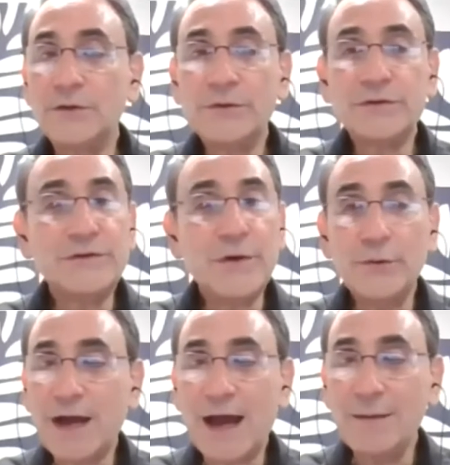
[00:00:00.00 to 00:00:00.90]
So there's
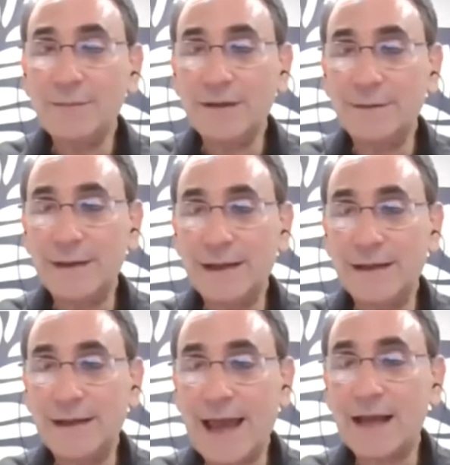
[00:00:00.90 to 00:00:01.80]
no time limit
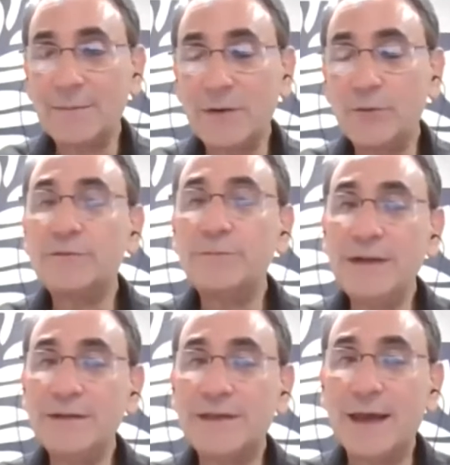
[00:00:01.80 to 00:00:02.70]
in Atomy, which
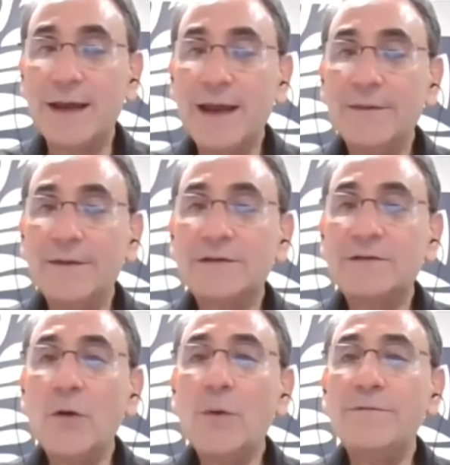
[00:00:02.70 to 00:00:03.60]
means that
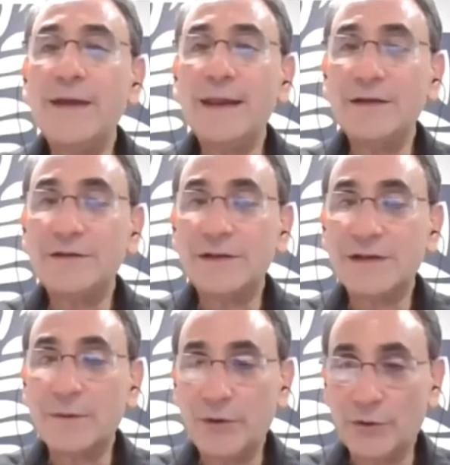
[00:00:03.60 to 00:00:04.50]
there's no advantage
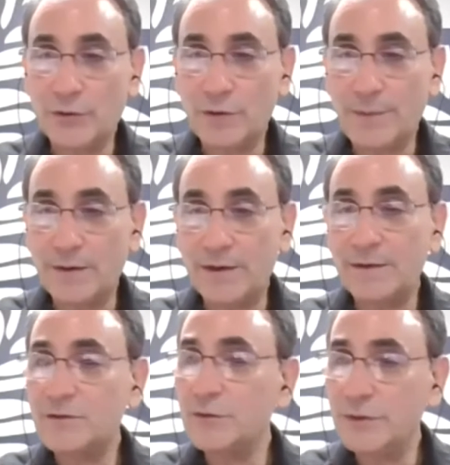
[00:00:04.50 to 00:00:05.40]
that someone heard about
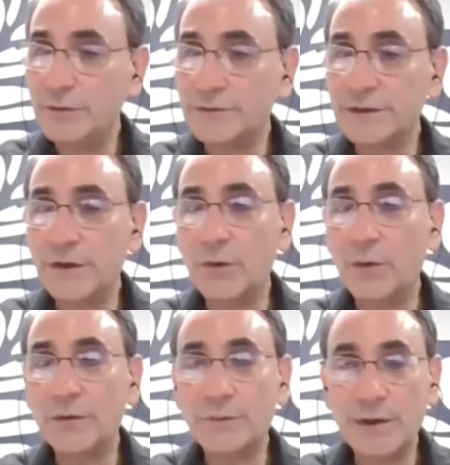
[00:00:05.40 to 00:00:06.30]
it 2 years
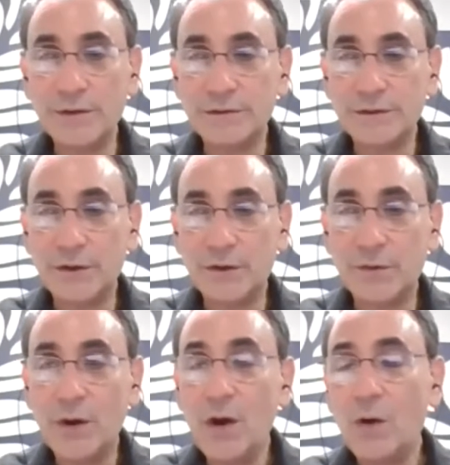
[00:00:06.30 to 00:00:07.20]
ago or 3 years
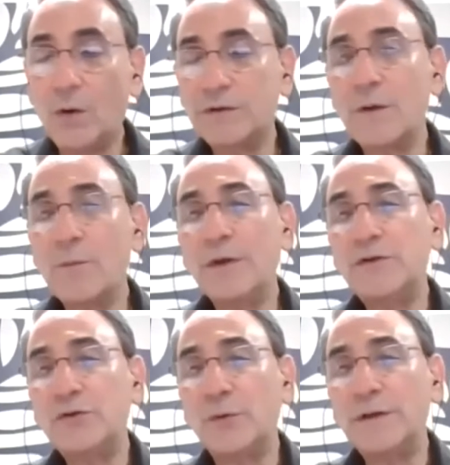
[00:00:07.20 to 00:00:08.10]
ago, or
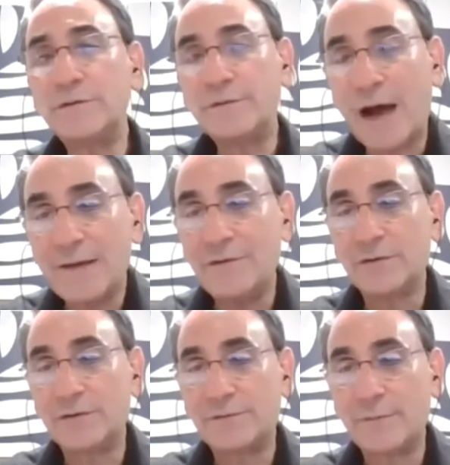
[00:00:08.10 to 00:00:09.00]
someone joins 5
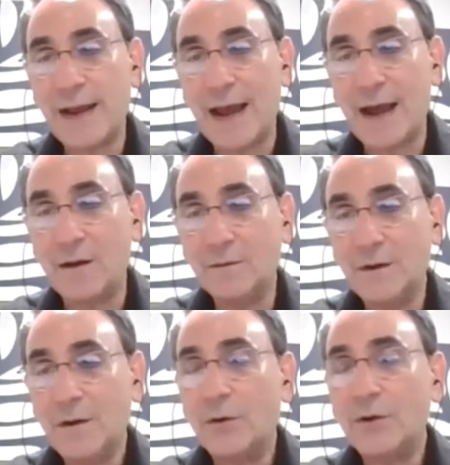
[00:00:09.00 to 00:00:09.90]
years from
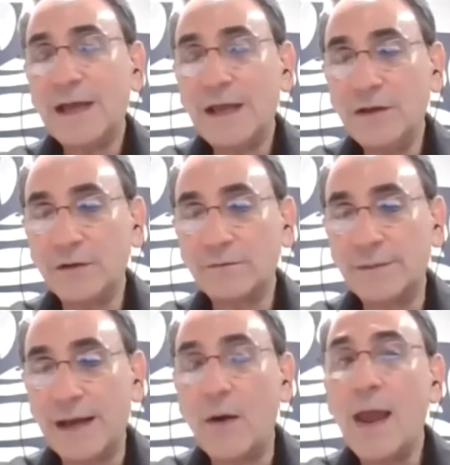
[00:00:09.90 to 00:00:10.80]
now or 10 years
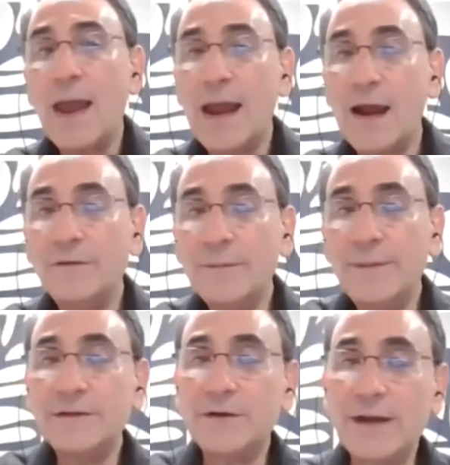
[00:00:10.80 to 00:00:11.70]
from now.
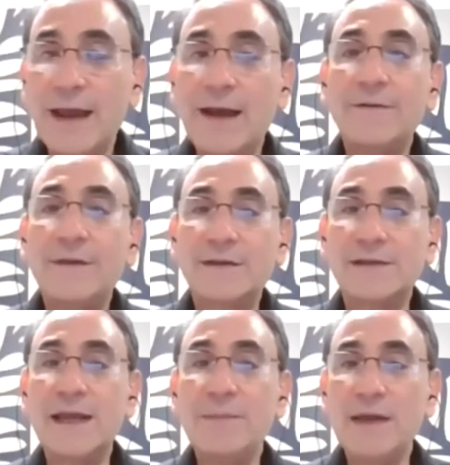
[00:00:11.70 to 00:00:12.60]
Everybody's going to have the
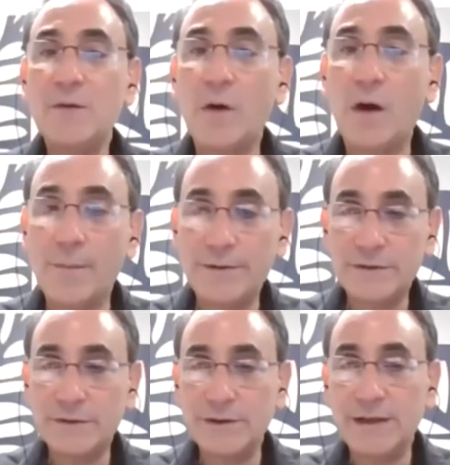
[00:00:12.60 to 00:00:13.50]
same equal
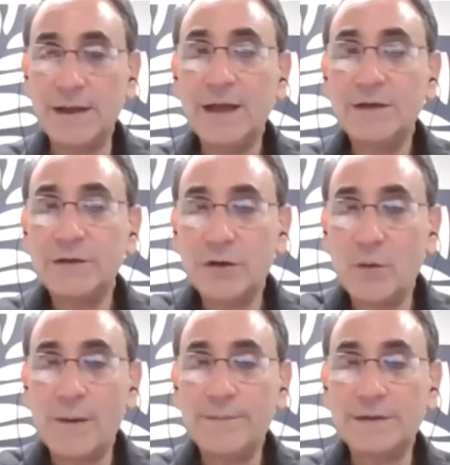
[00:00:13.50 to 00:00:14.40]
opportunity to
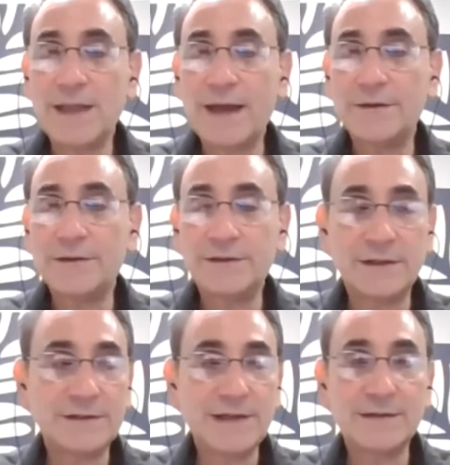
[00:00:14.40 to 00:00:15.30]
go up this ladder to
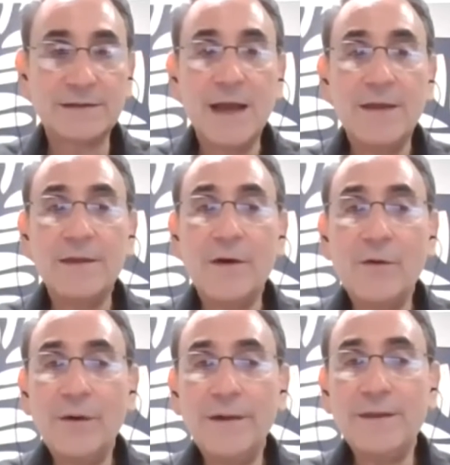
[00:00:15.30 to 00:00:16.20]
success. The
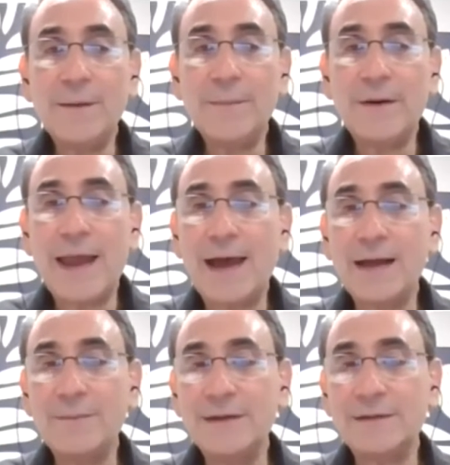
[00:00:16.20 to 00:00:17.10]
only thing about
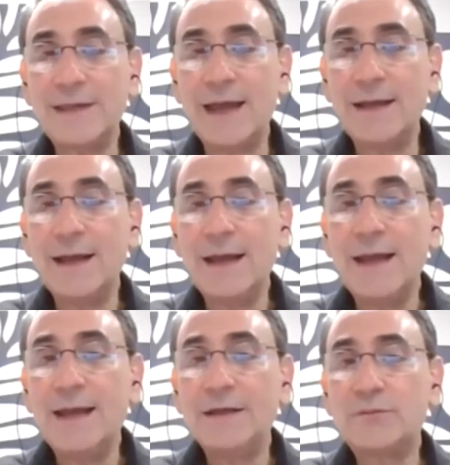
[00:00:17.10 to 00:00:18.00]
Atomy is that
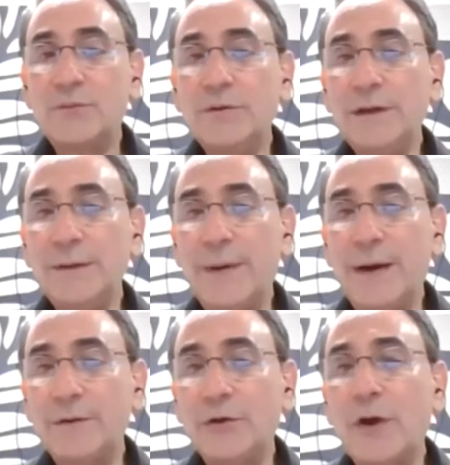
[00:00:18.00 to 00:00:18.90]
it's really
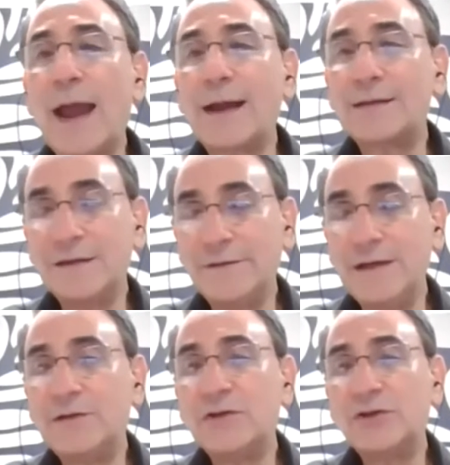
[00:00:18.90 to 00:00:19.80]
about your
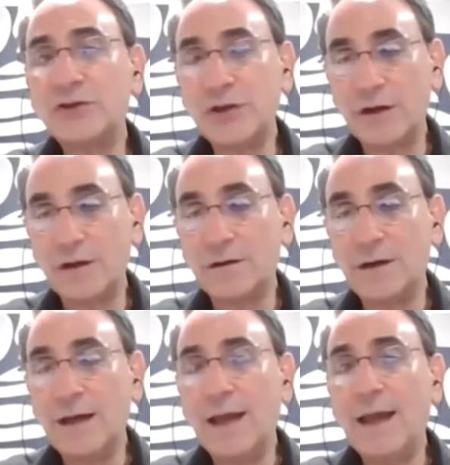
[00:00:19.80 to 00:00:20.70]
activity to share
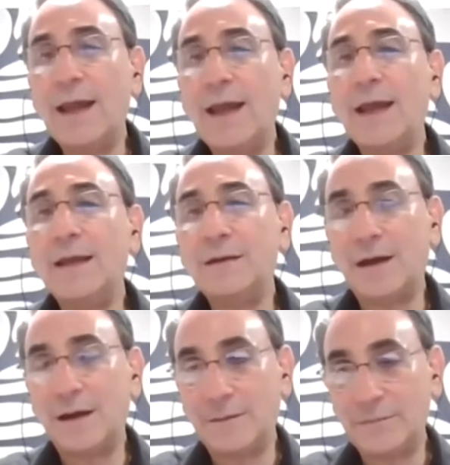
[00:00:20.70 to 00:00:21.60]
and
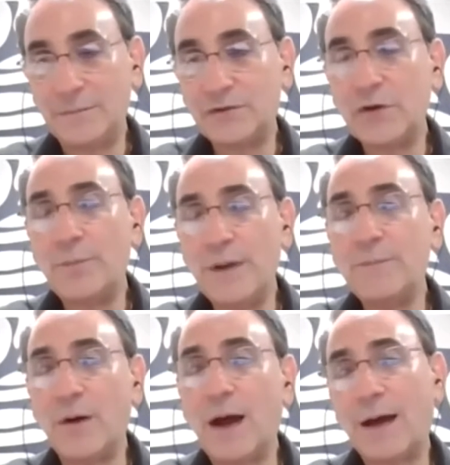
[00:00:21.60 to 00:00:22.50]
show
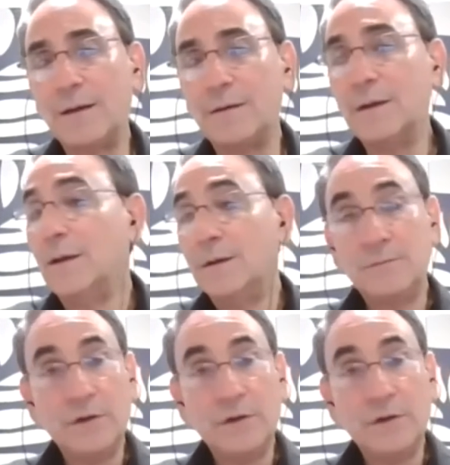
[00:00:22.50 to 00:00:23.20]
people how to,